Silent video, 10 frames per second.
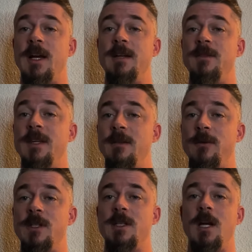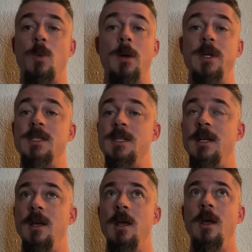kind of the difference there, why we
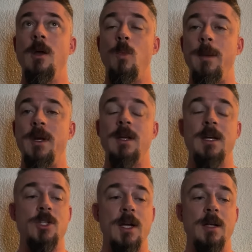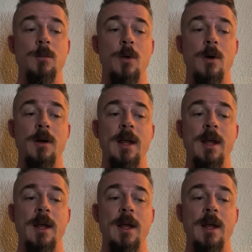see women initiating more.